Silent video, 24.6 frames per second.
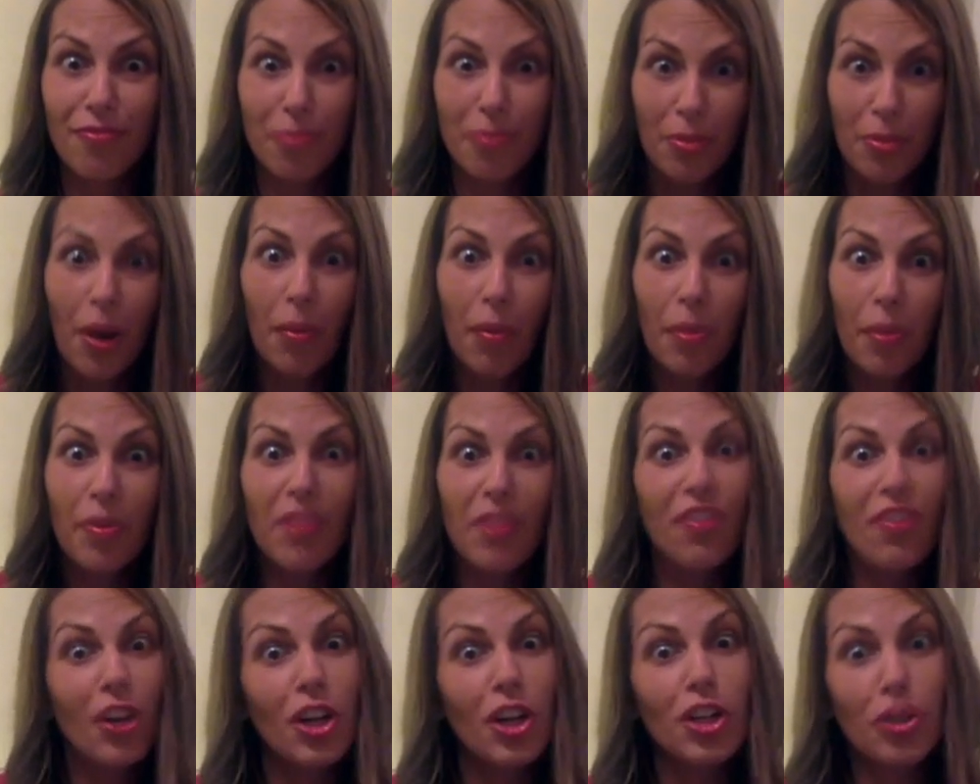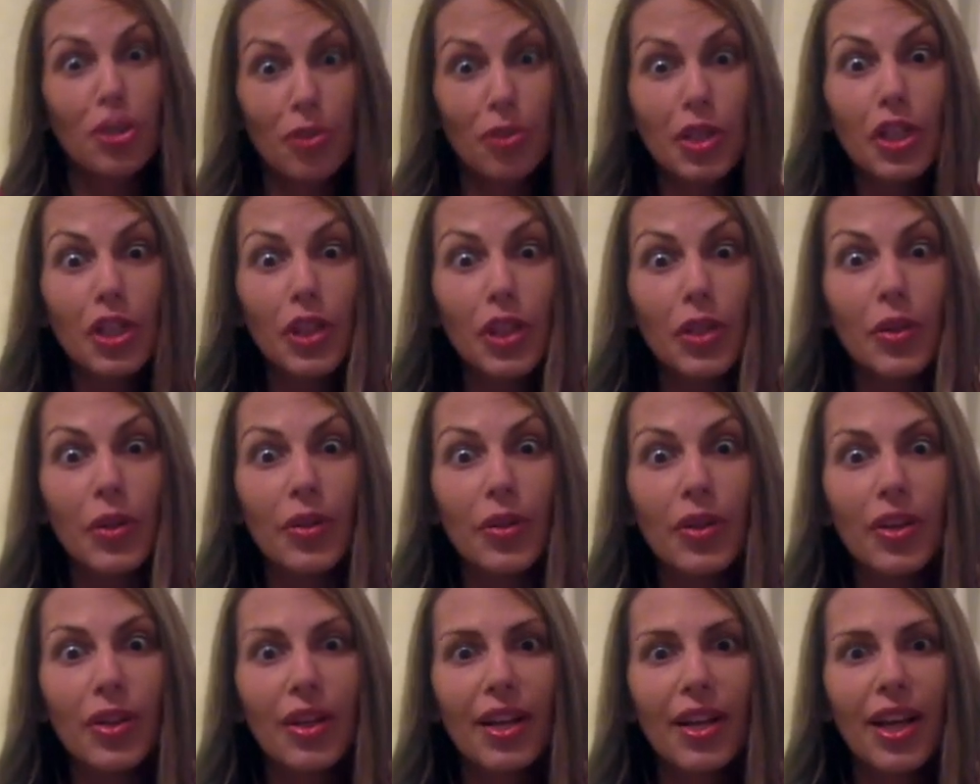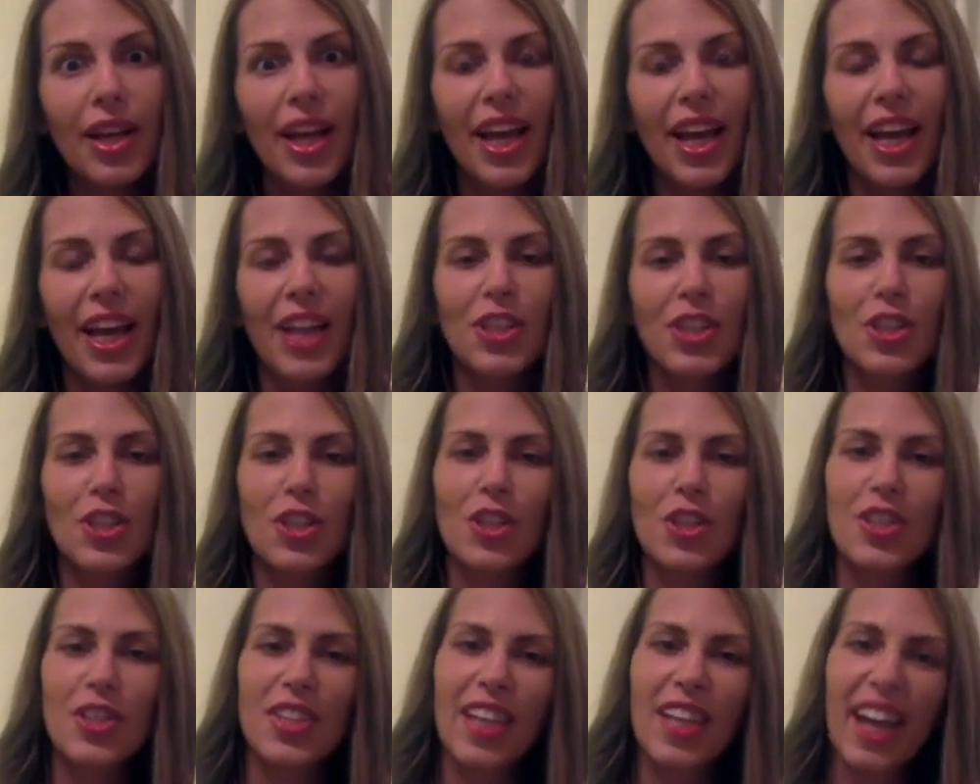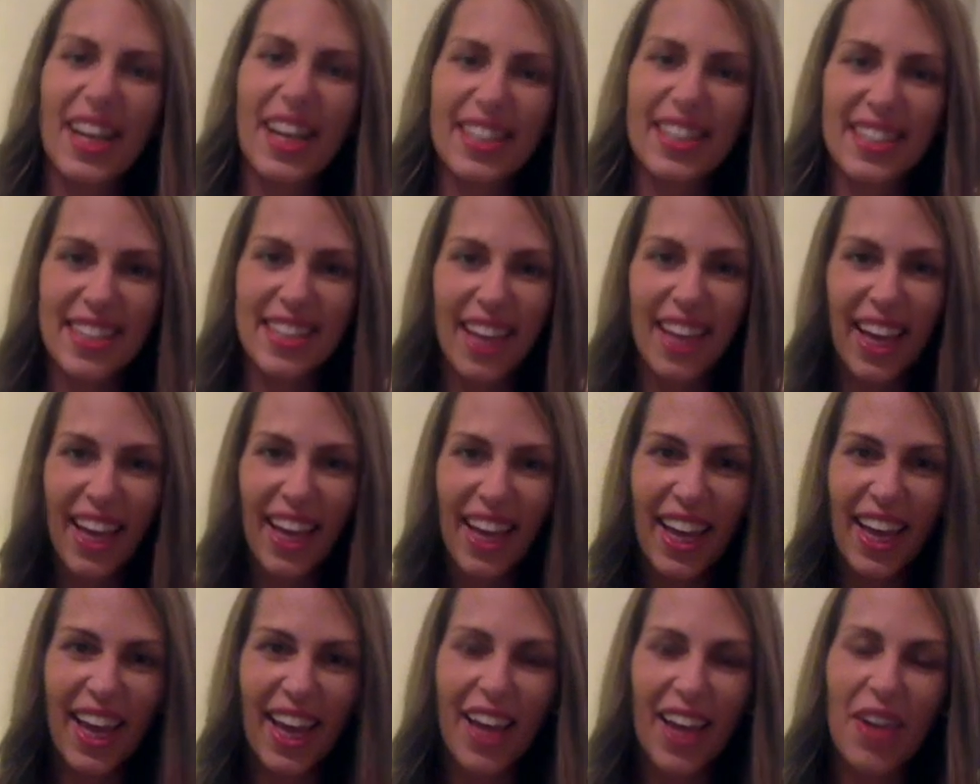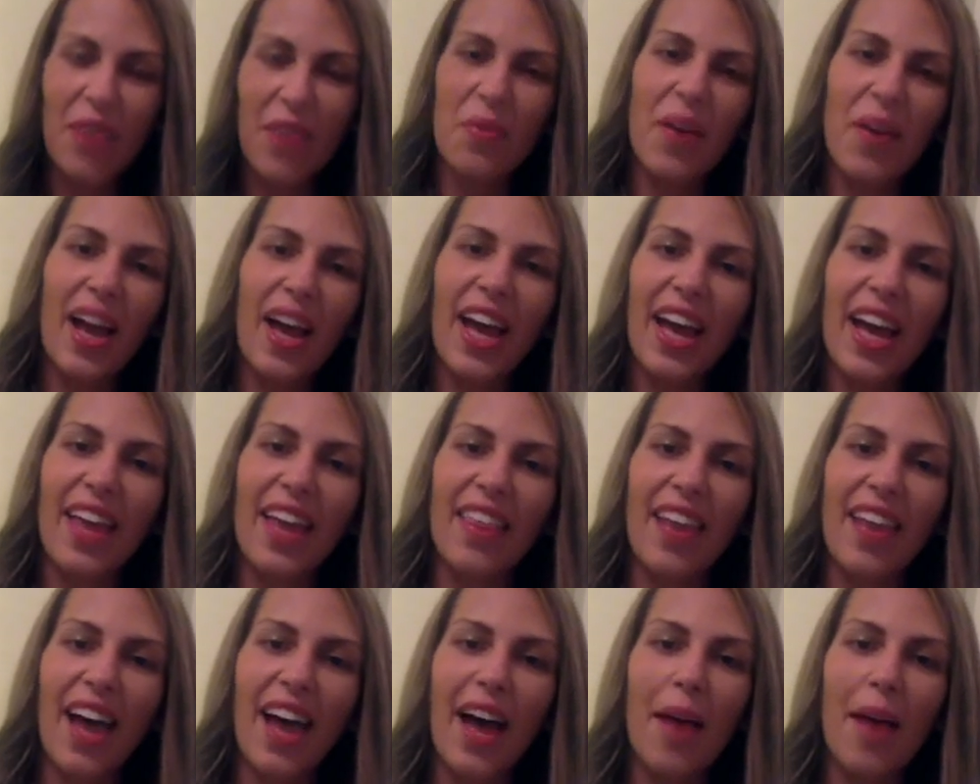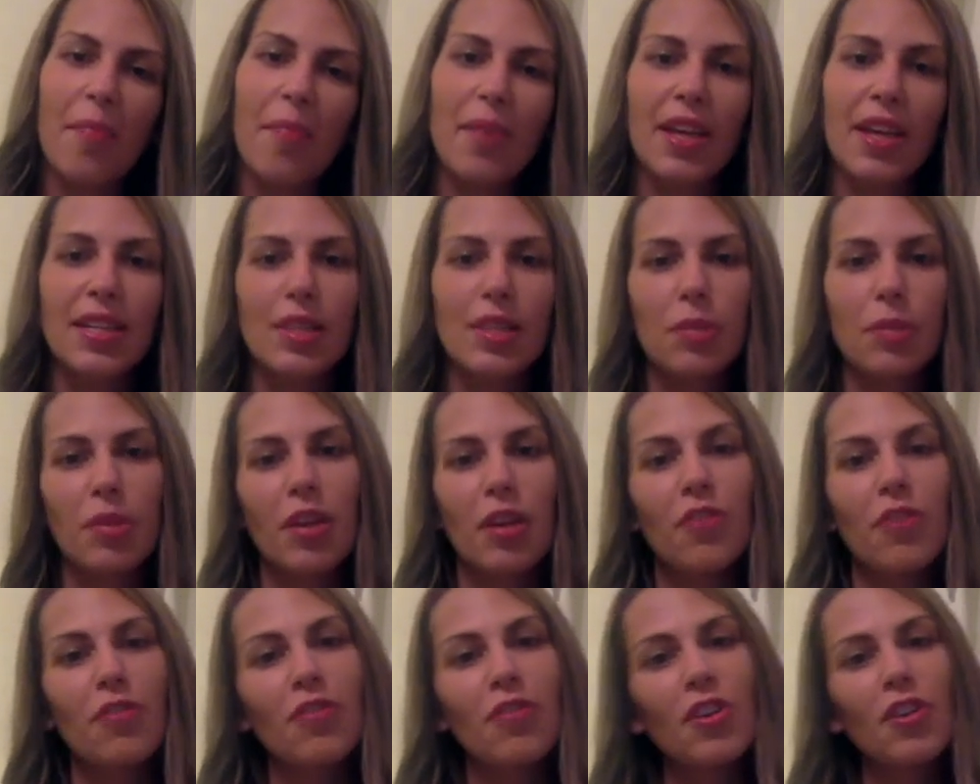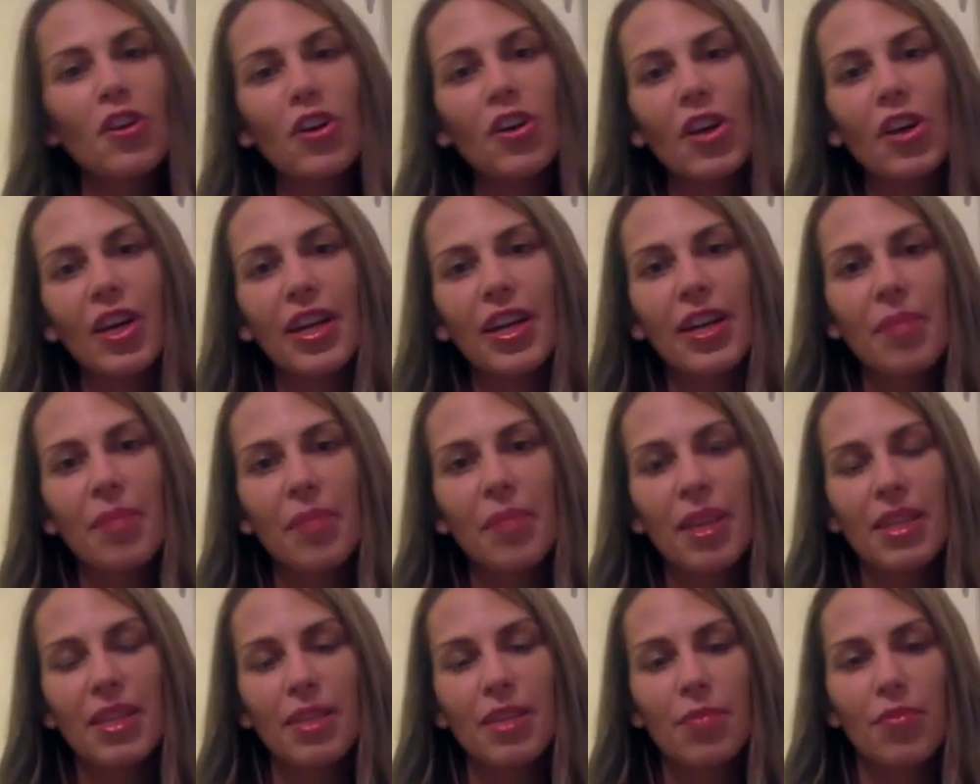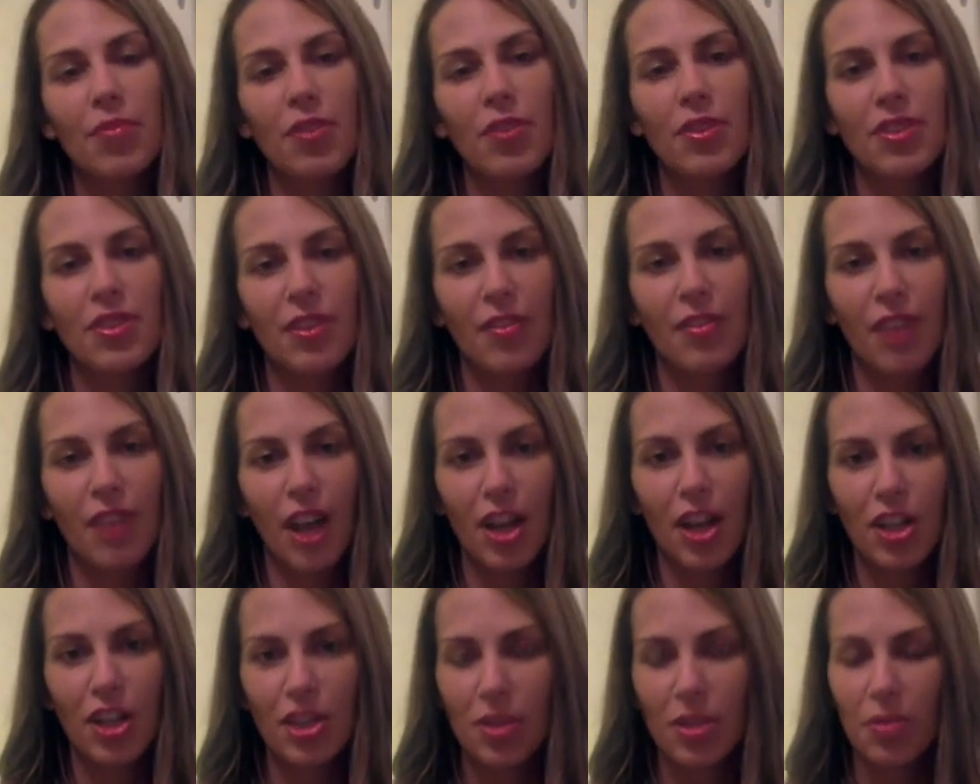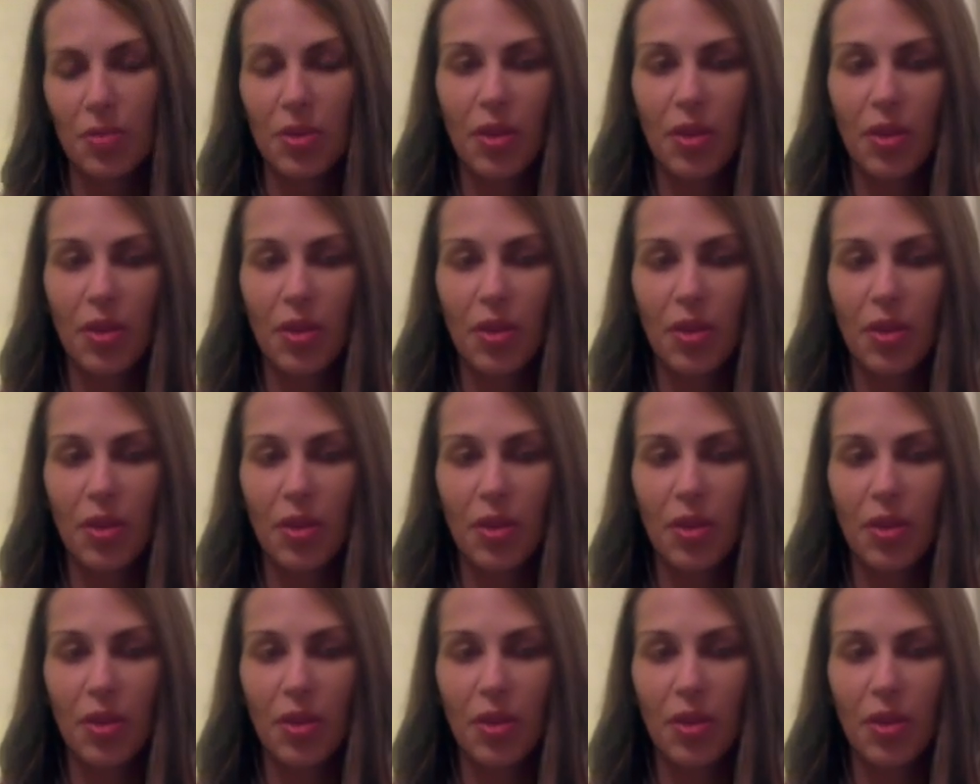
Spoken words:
probably very true. It's just not saying it in a way that makes somebody feel good and it makes them feel self-conscious.